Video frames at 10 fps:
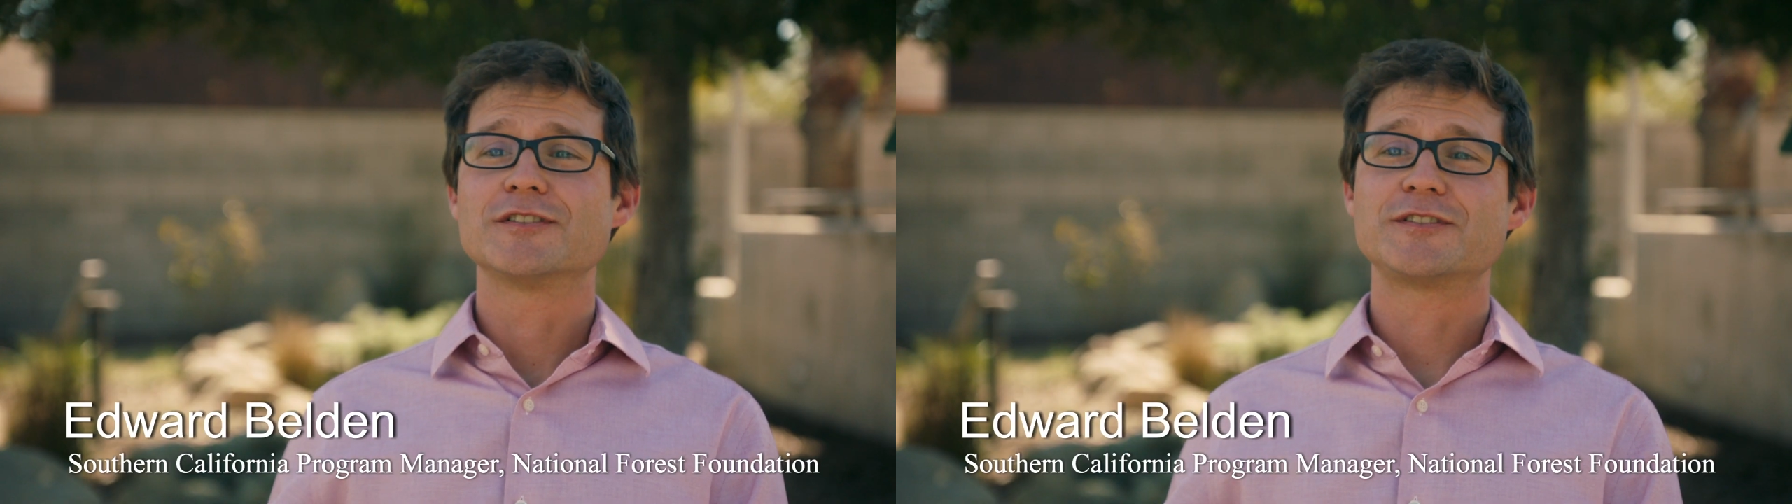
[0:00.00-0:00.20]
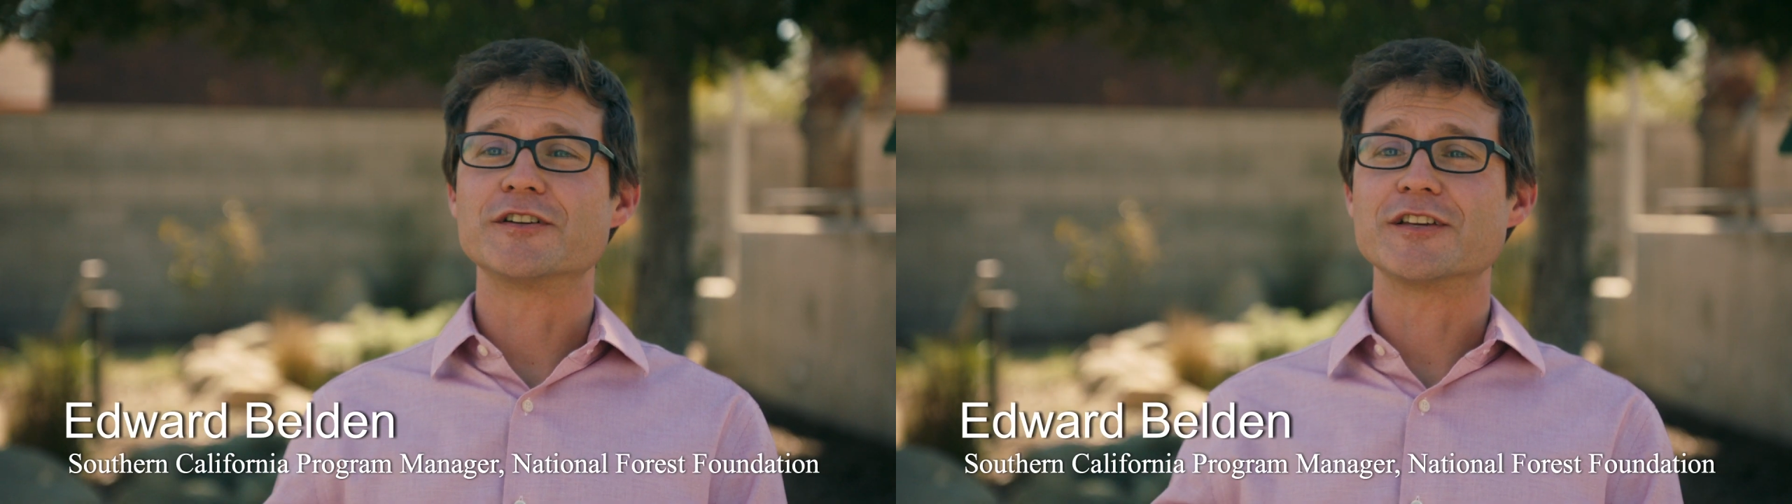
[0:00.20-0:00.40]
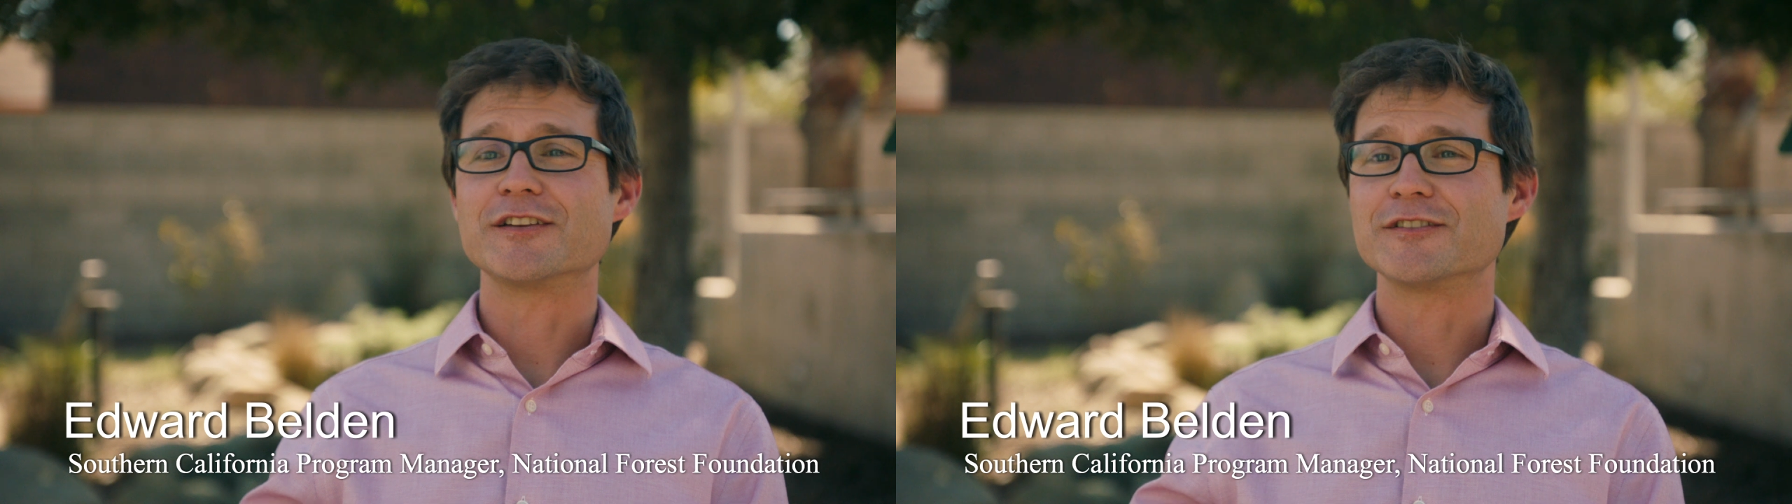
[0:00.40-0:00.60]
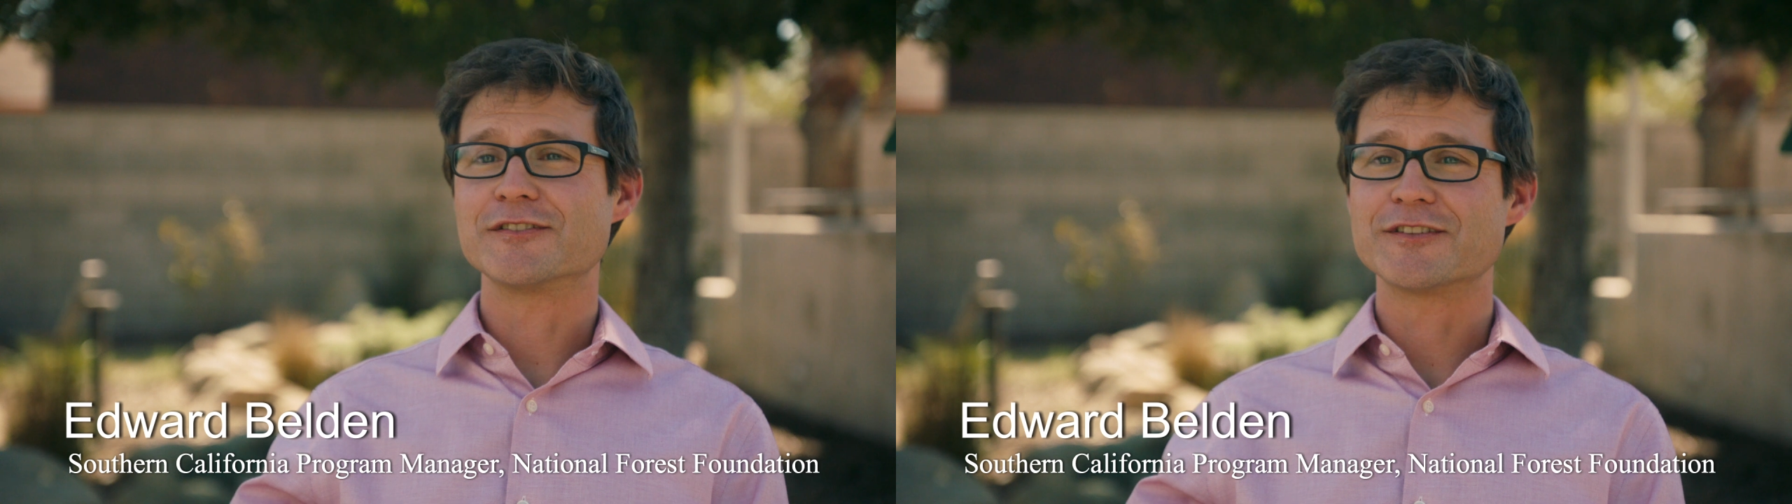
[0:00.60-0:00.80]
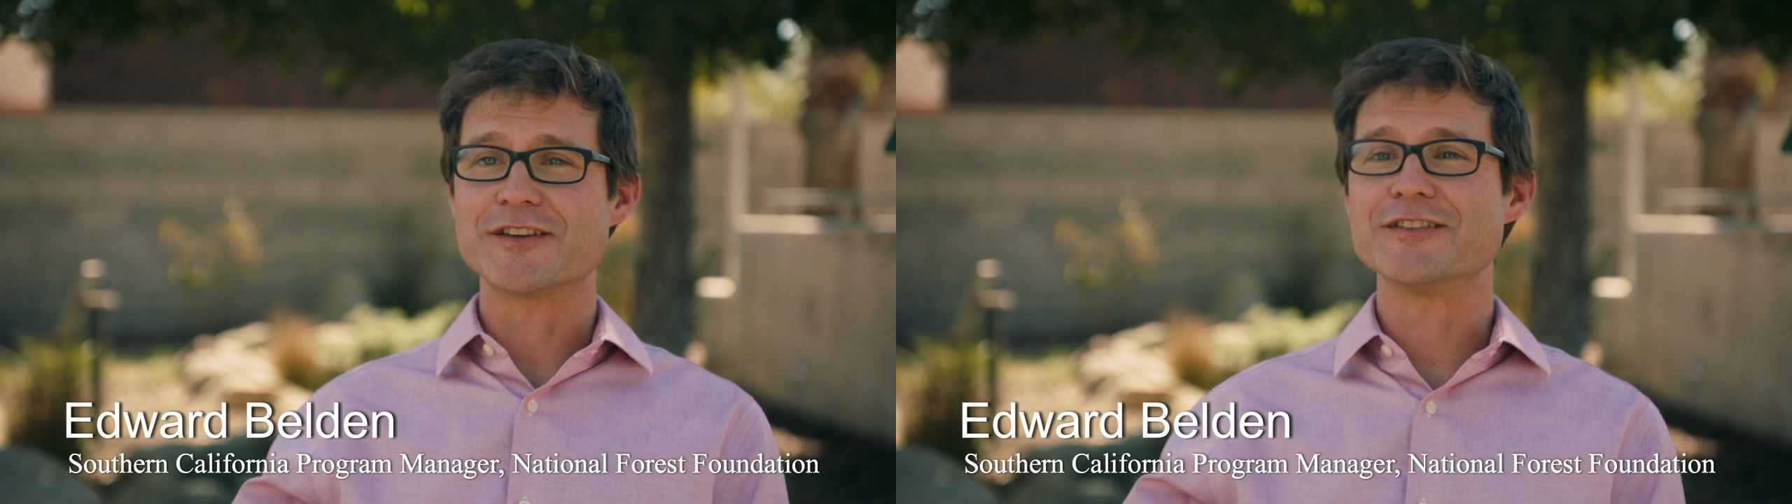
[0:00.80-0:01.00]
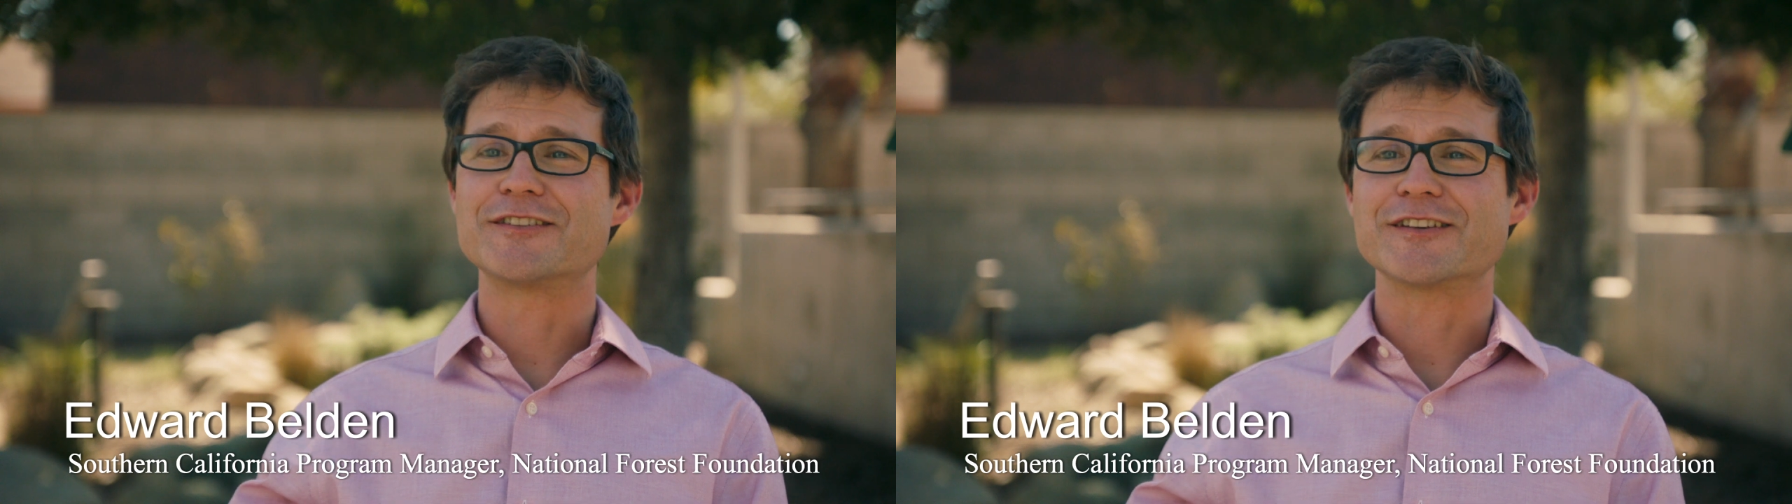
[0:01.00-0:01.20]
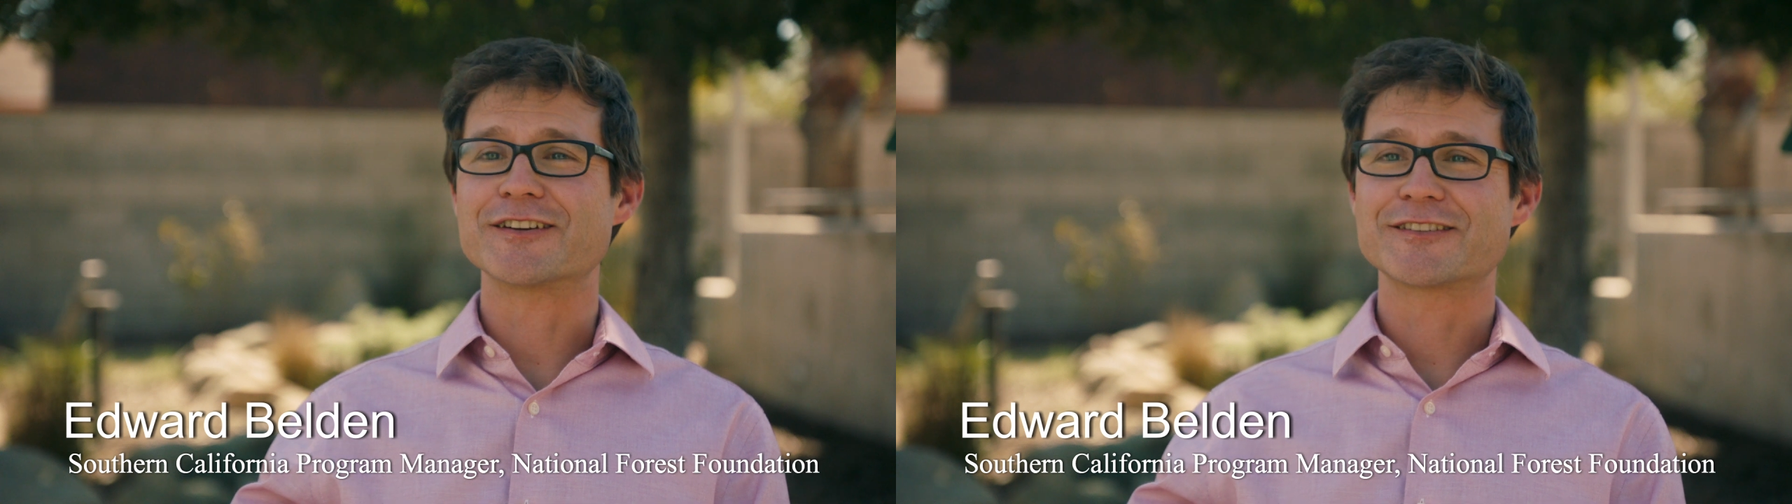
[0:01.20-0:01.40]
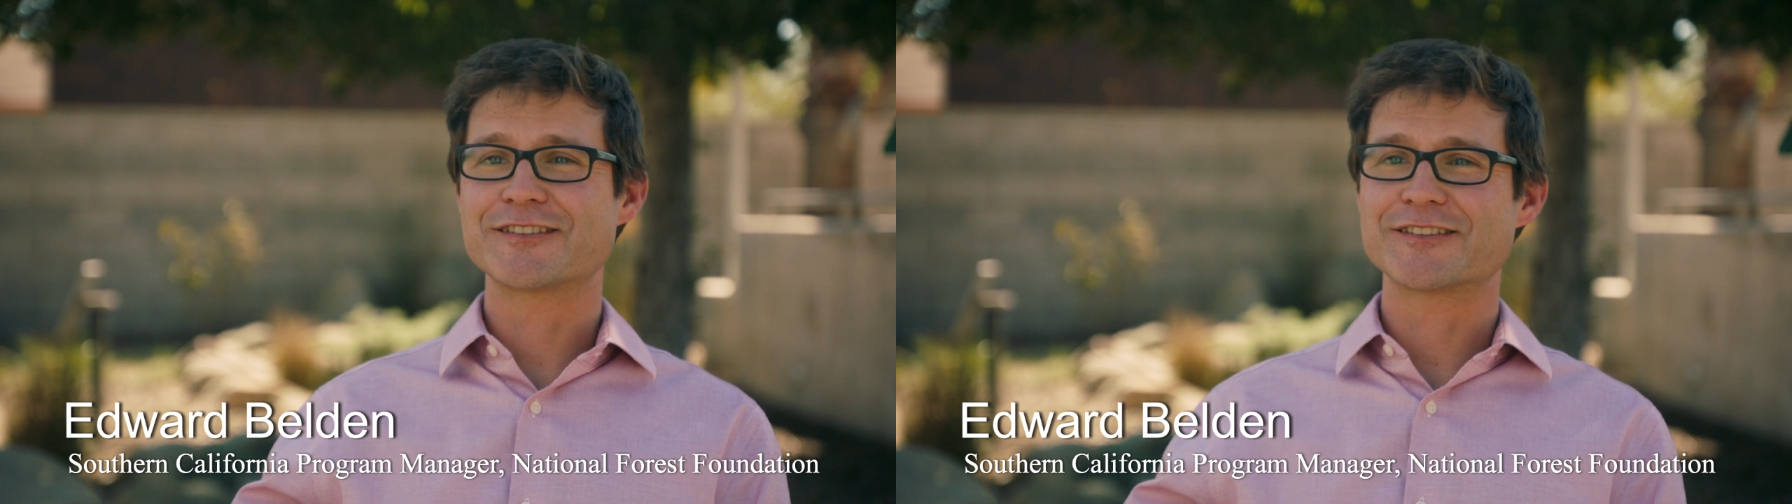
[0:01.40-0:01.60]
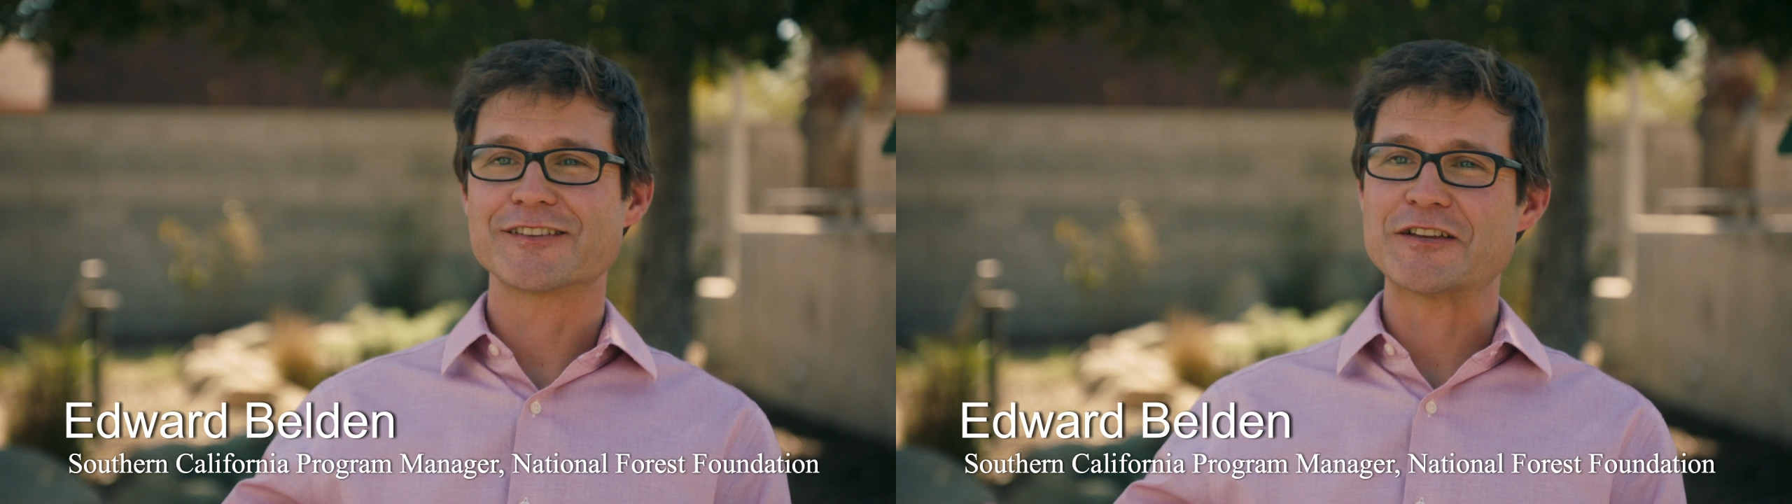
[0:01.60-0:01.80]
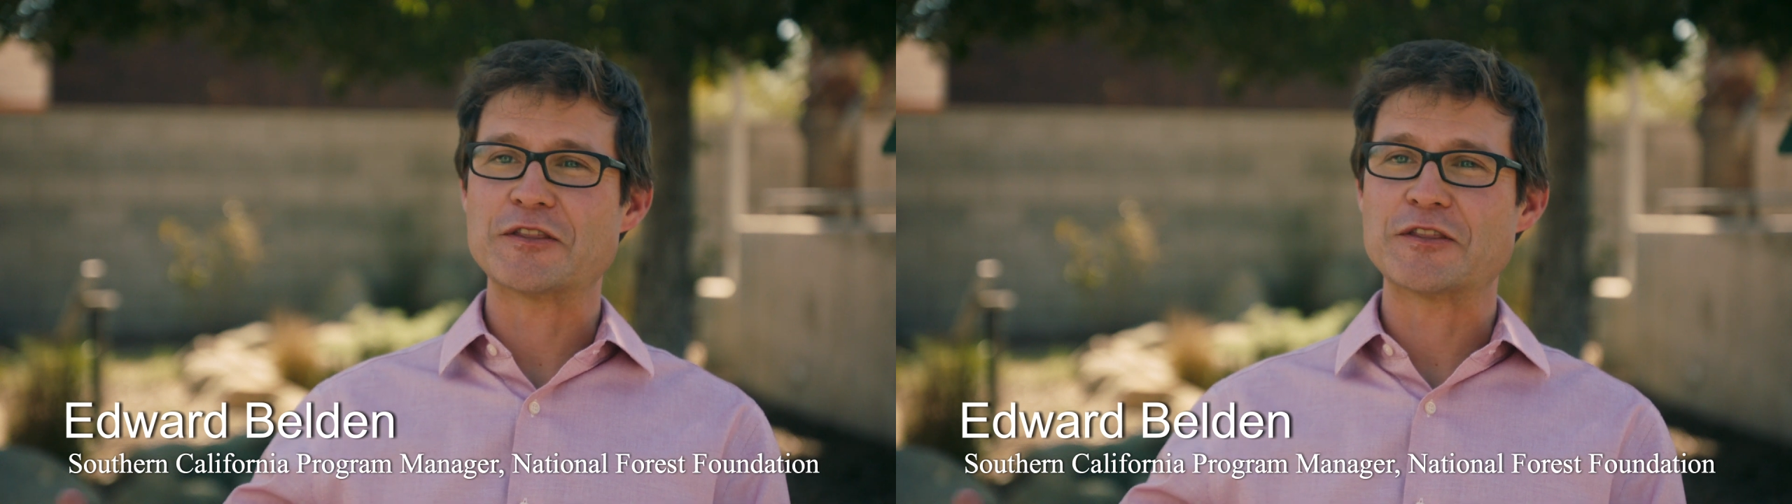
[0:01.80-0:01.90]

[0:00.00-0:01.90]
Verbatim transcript: studying insects